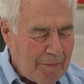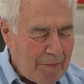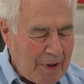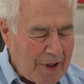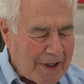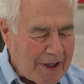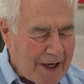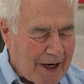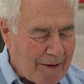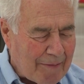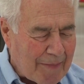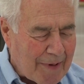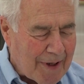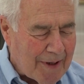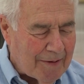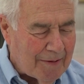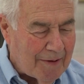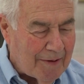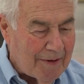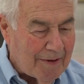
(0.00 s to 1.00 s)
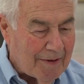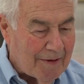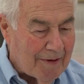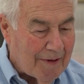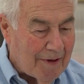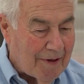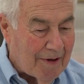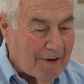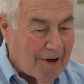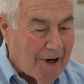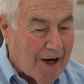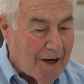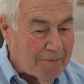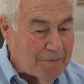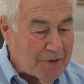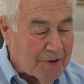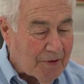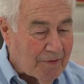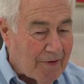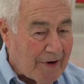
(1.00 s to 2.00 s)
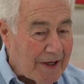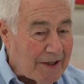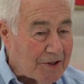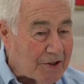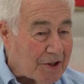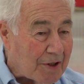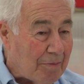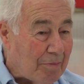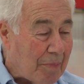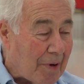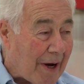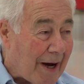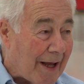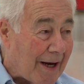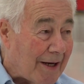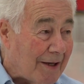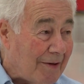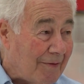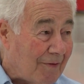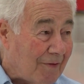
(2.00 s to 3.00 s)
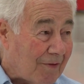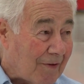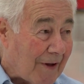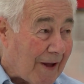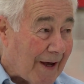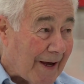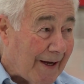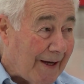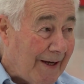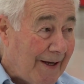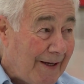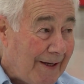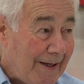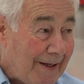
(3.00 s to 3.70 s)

become an observation pilot and fly